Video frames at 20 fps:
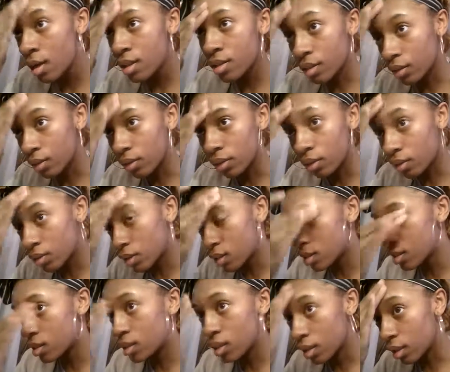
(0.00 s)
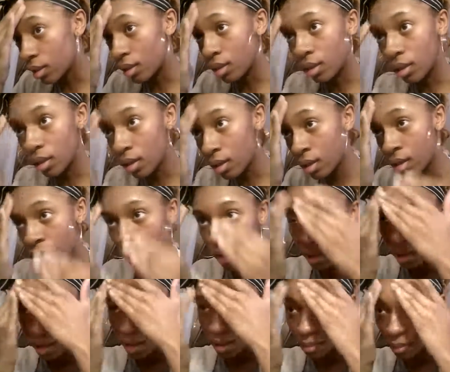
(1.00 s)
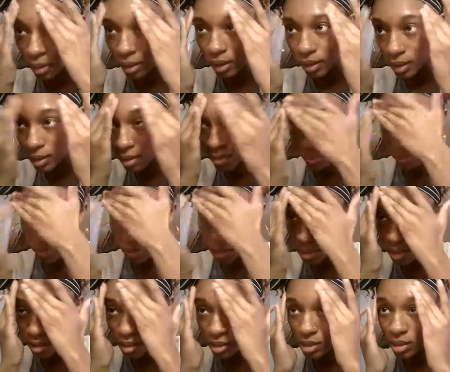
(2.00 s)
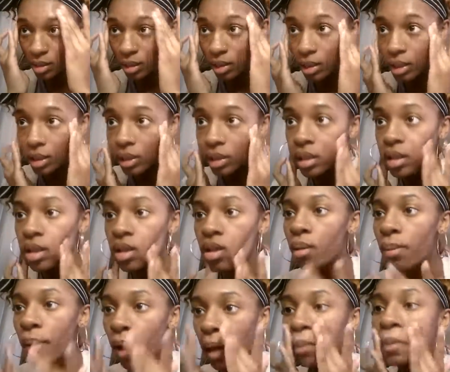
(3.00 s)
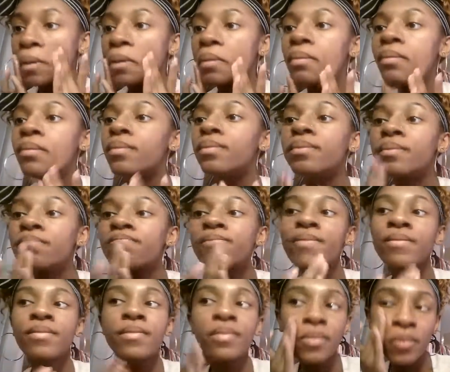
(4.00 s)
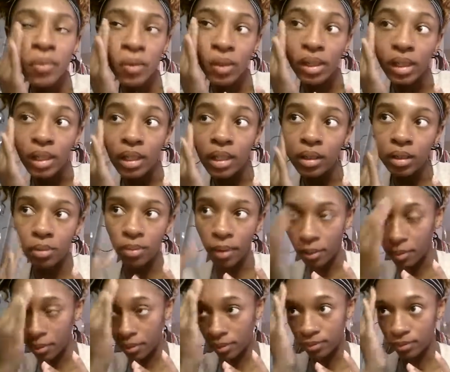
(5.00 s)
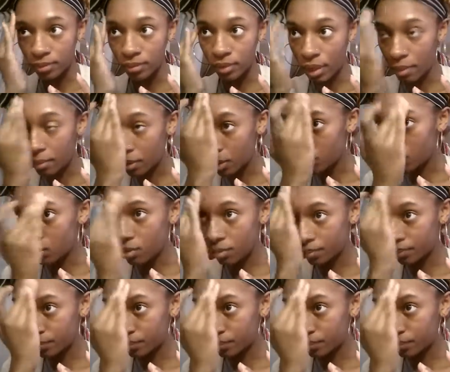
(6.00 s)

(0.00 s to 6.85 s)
So I don't know if you can see it good, but it leaves my face just a little purple. A little purple, not much.